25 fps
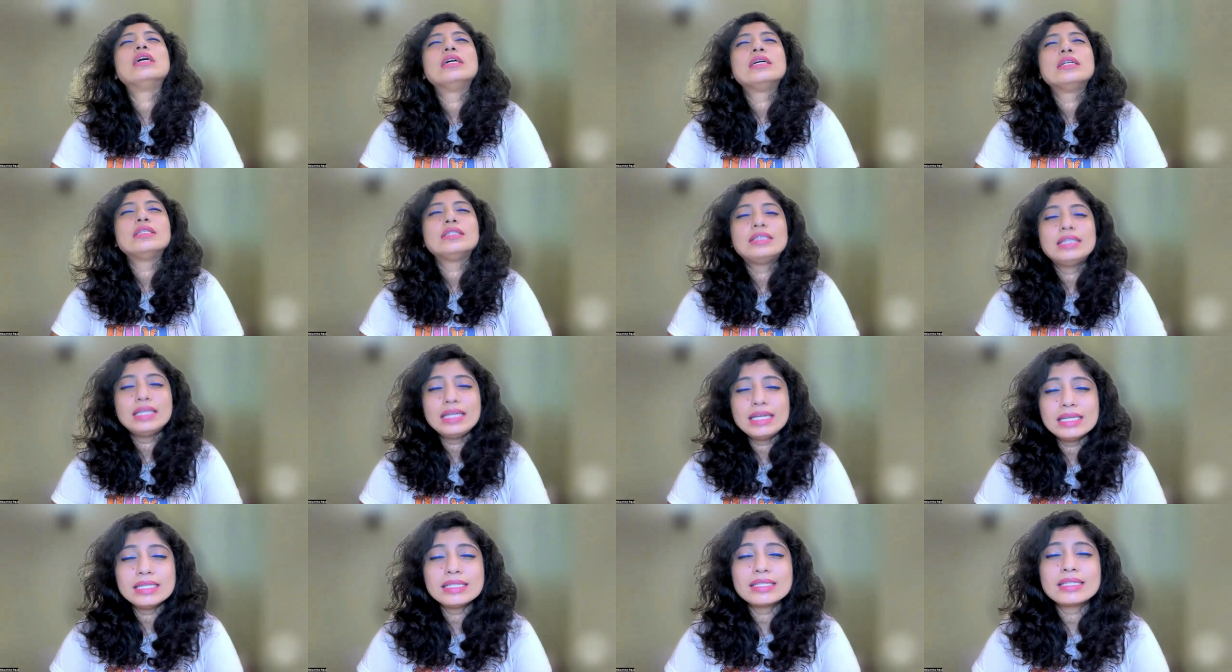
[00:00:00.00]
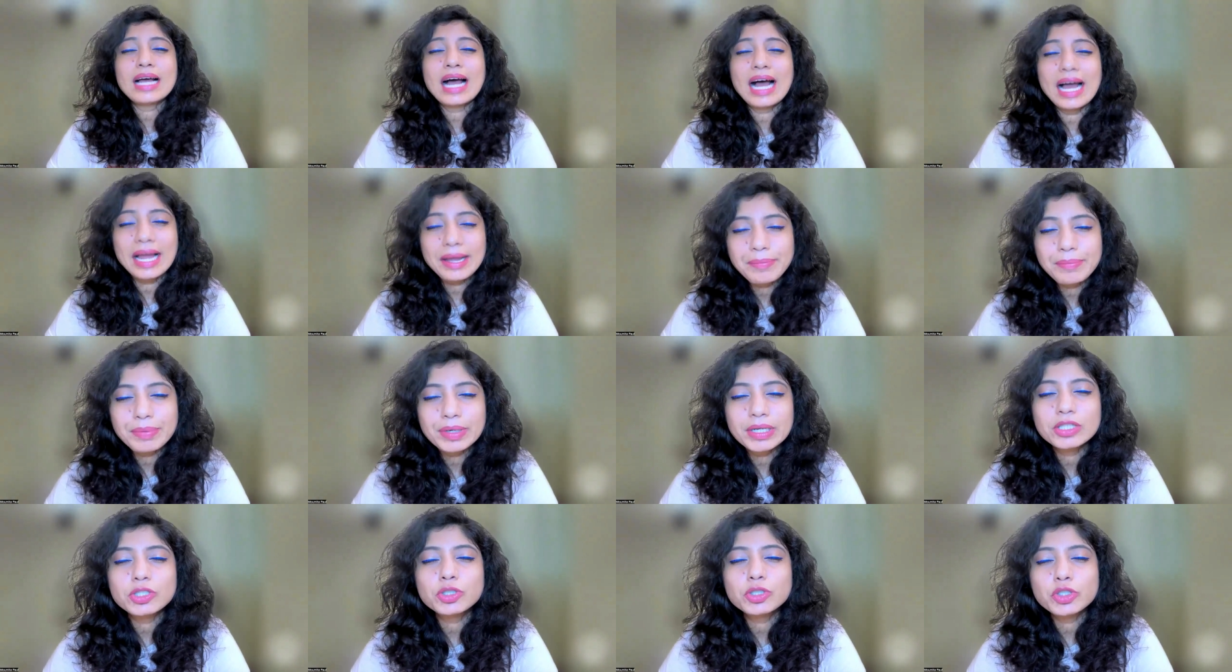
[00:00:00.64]
these
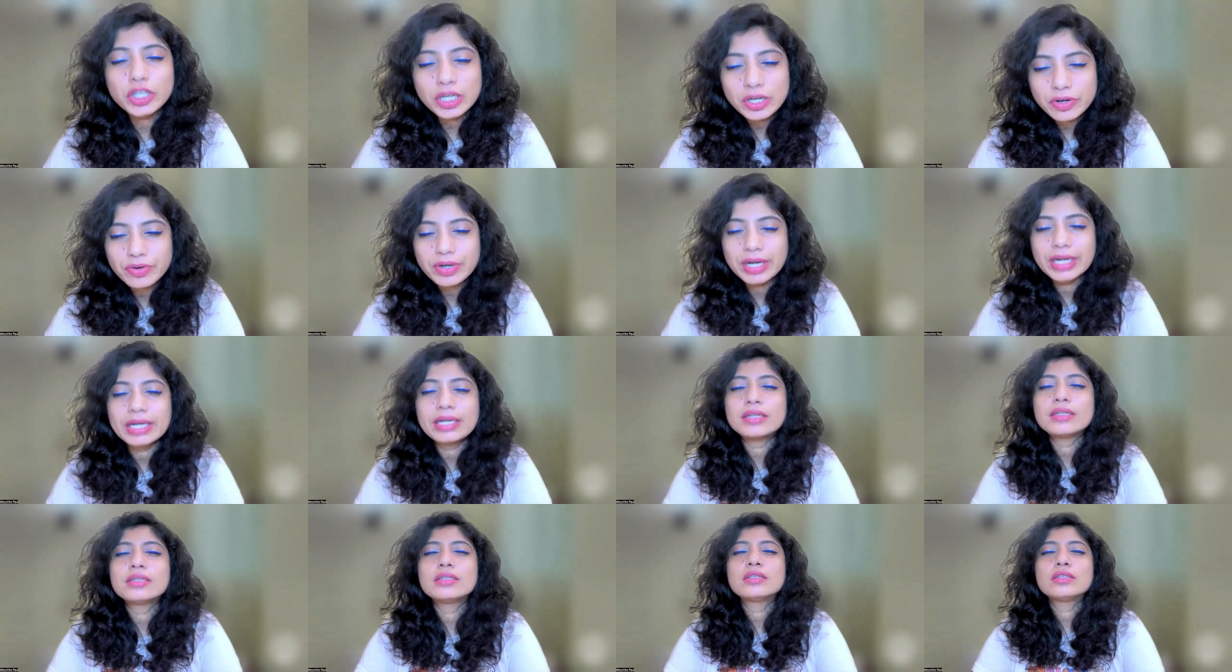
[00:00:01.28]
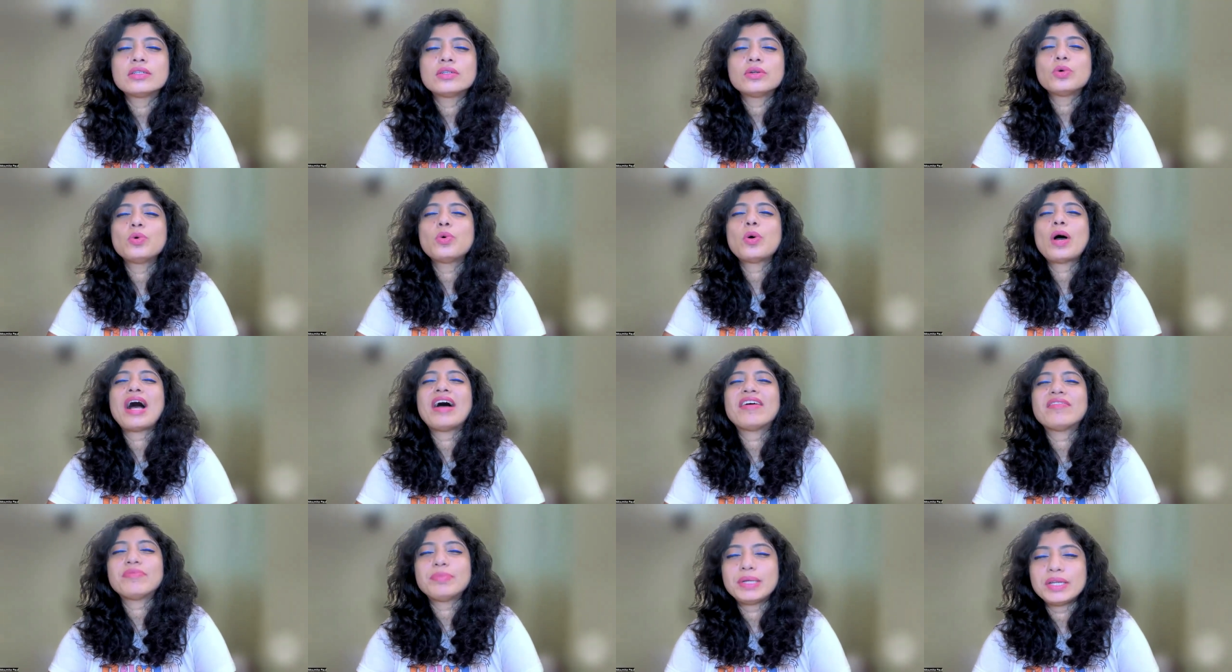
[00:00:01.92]
hybrid children who
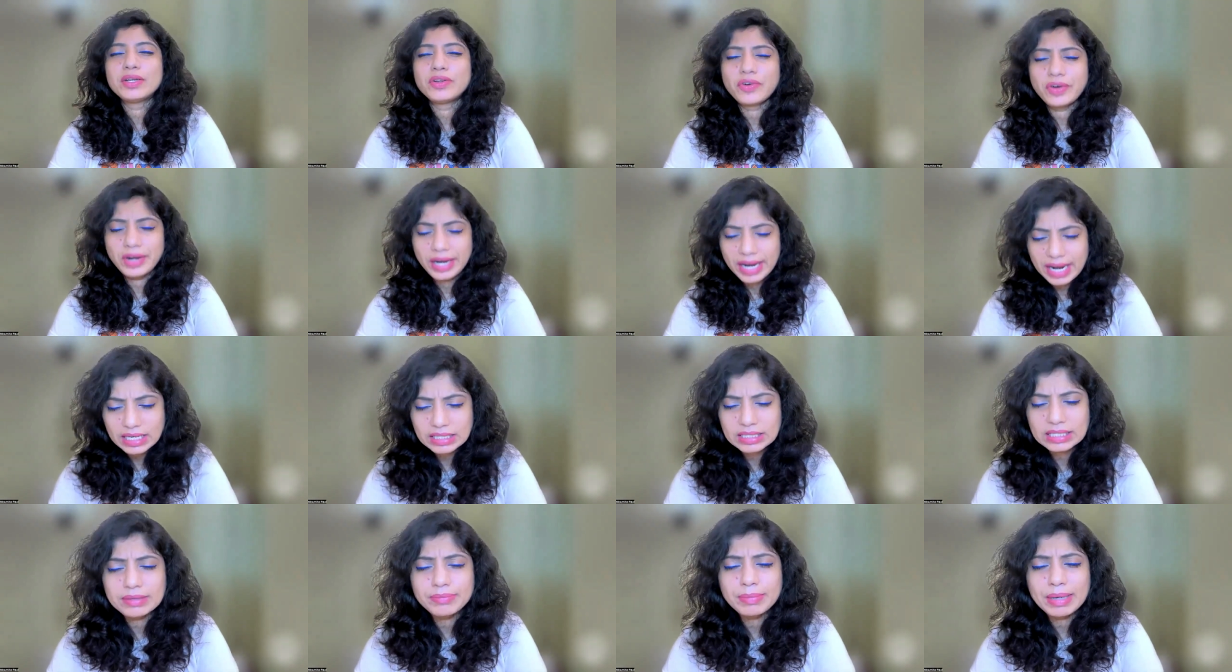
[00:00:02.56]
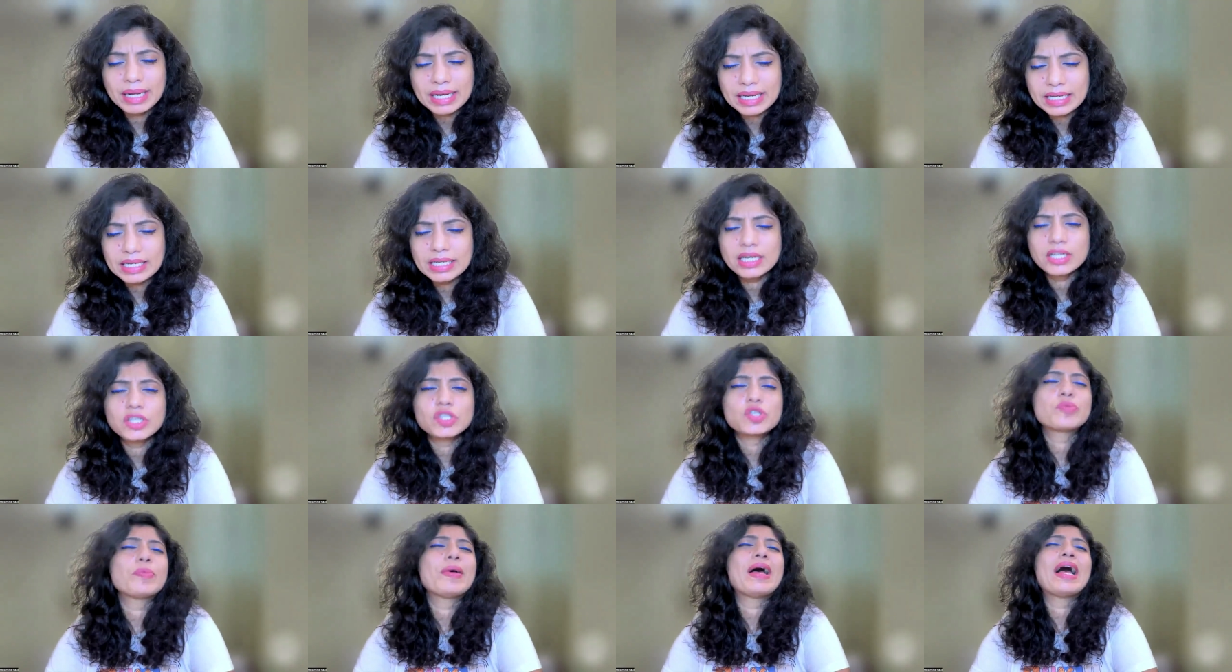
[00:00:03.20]
have been created many
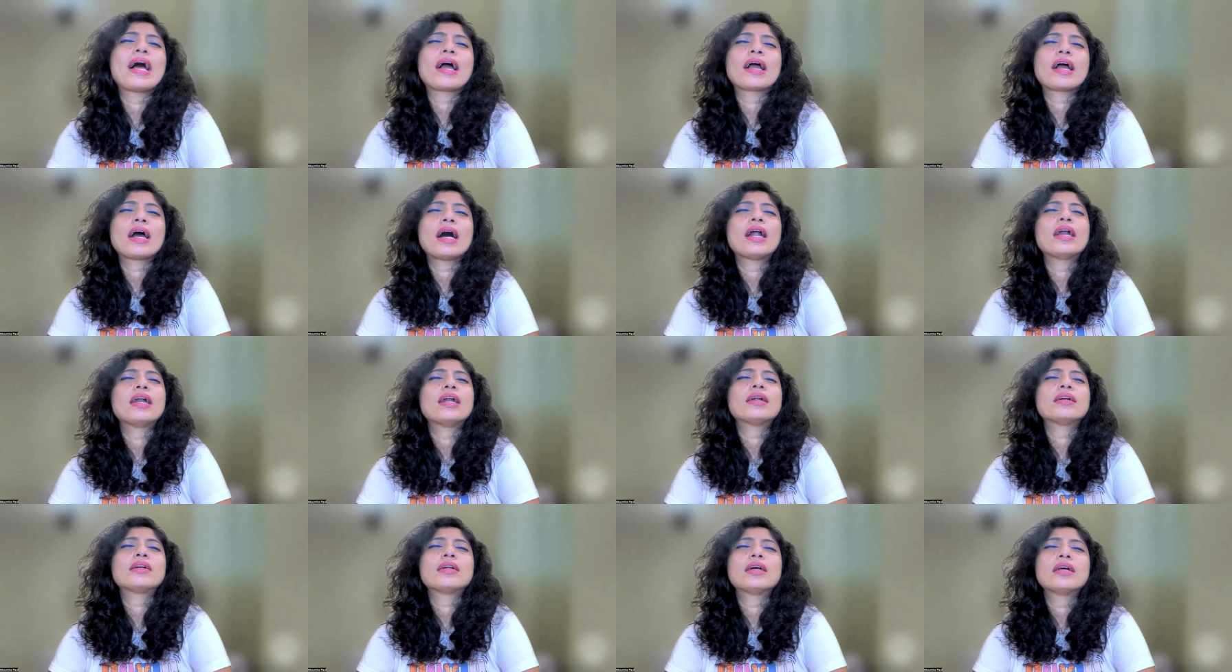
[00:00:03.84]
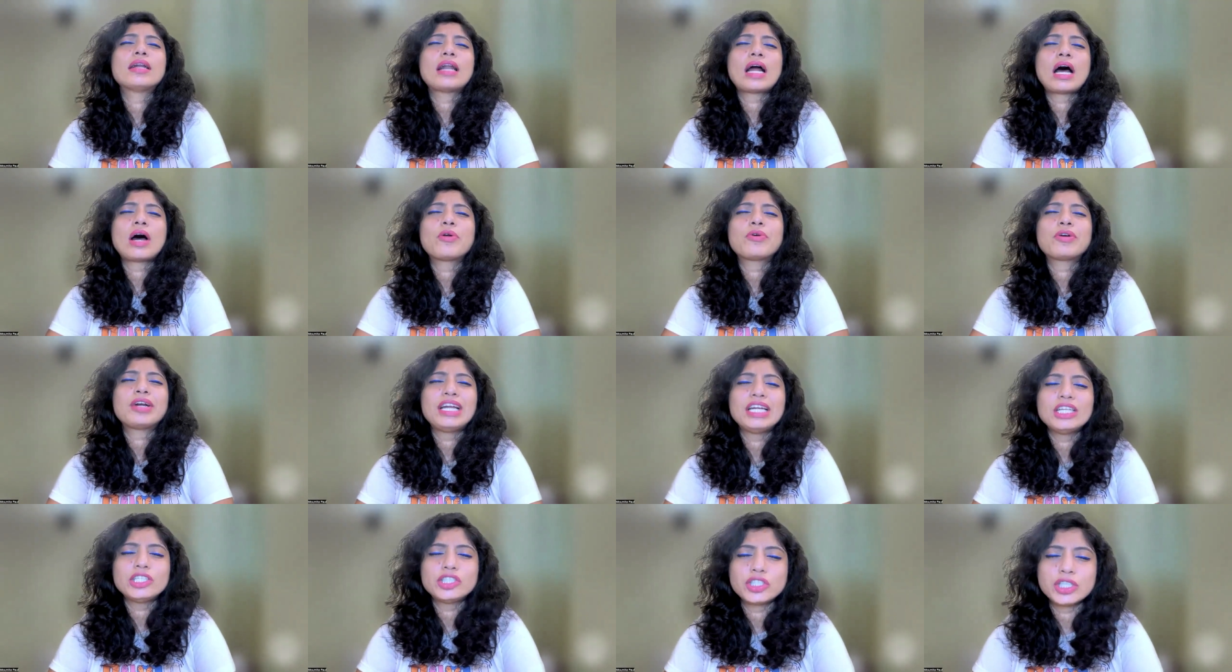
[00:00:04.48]
years back are now
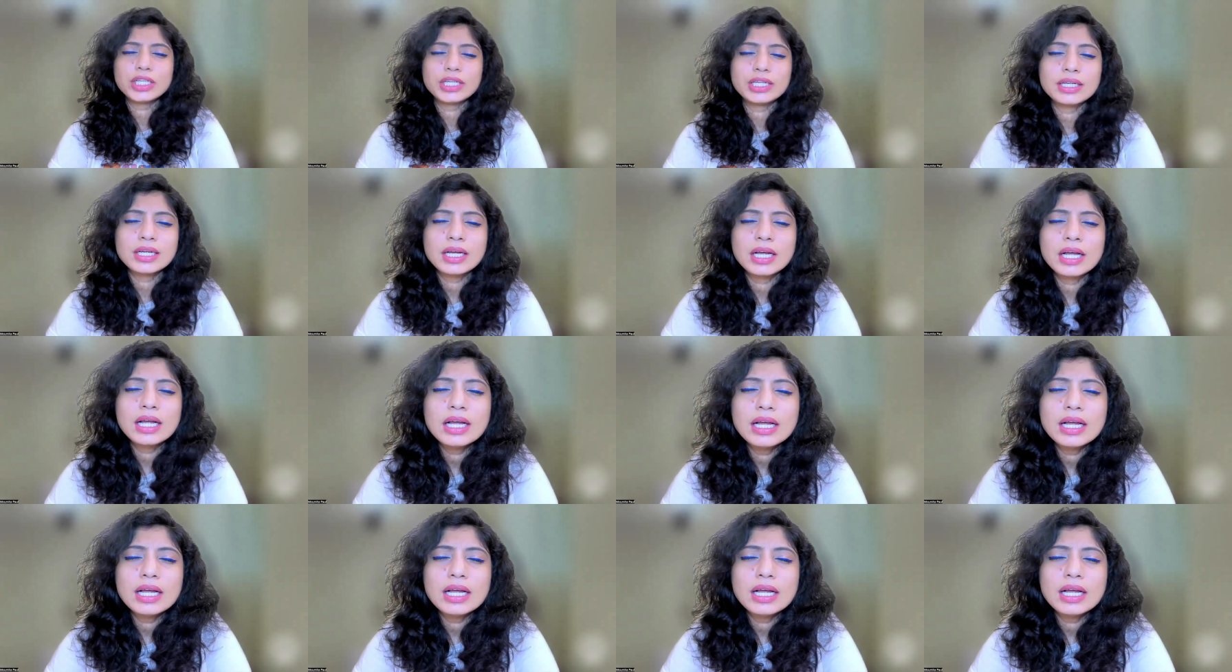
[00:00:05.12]
reaching